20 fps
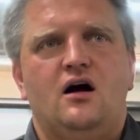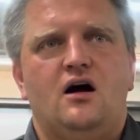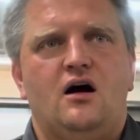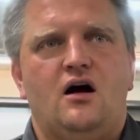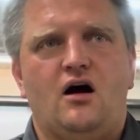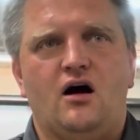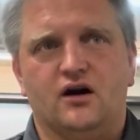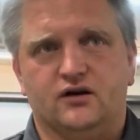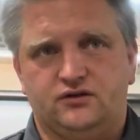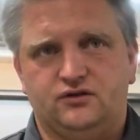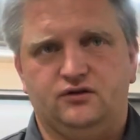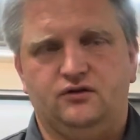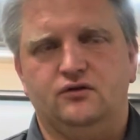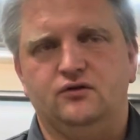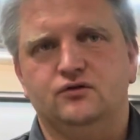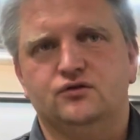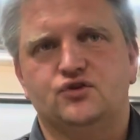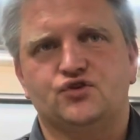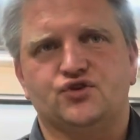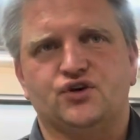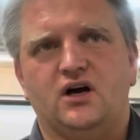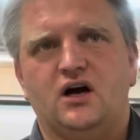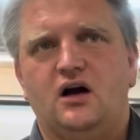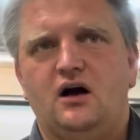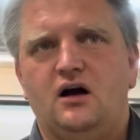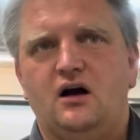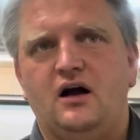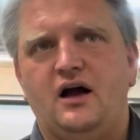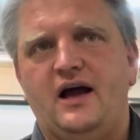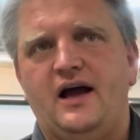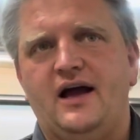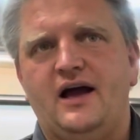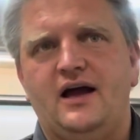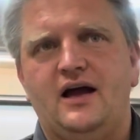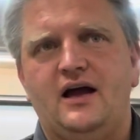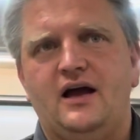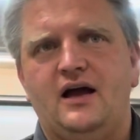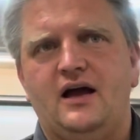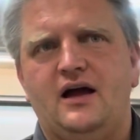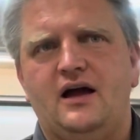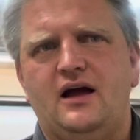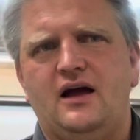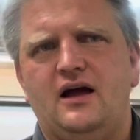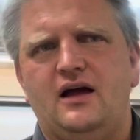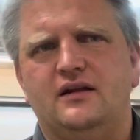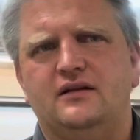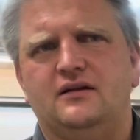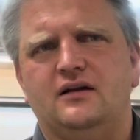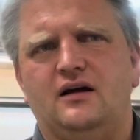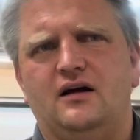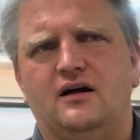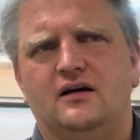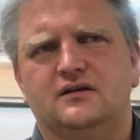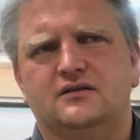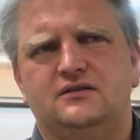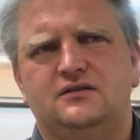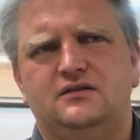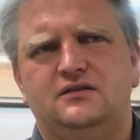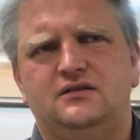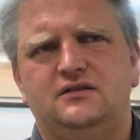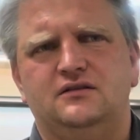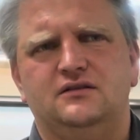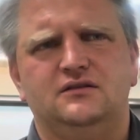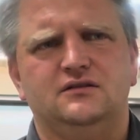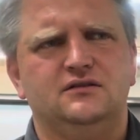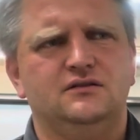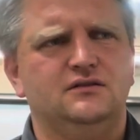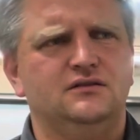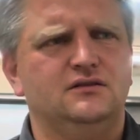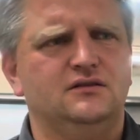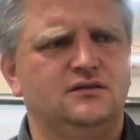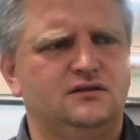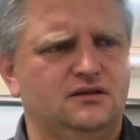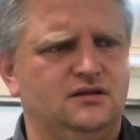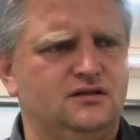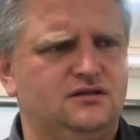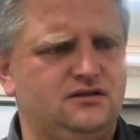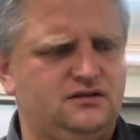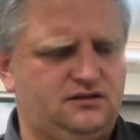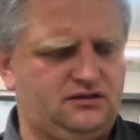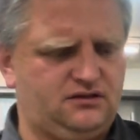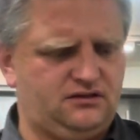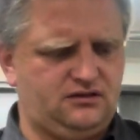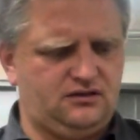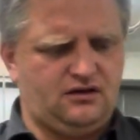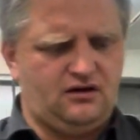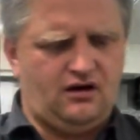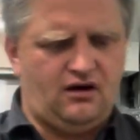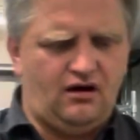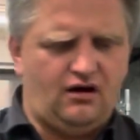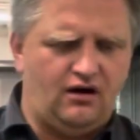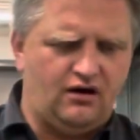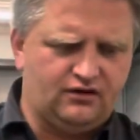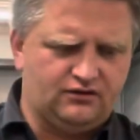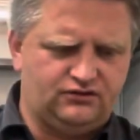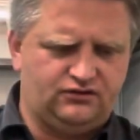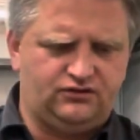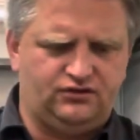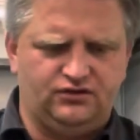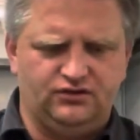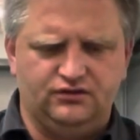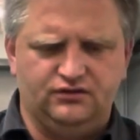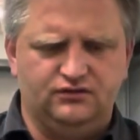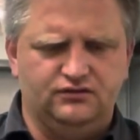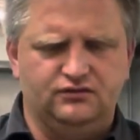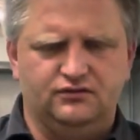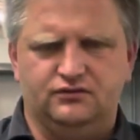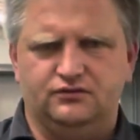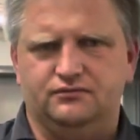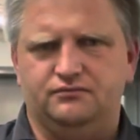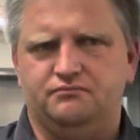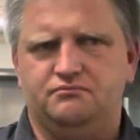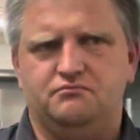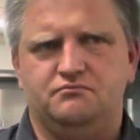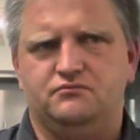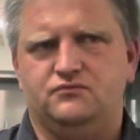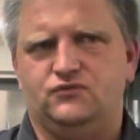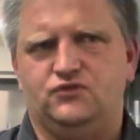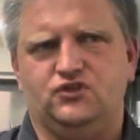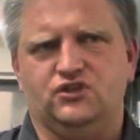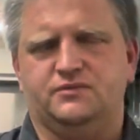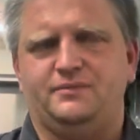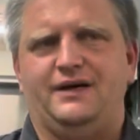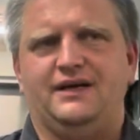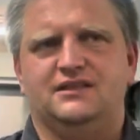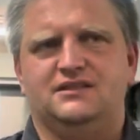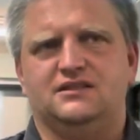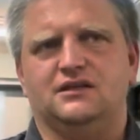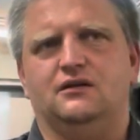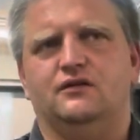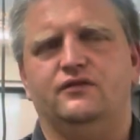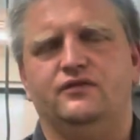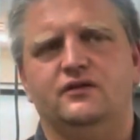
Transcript: R2 Ultra, and I think it's R2 just by itself.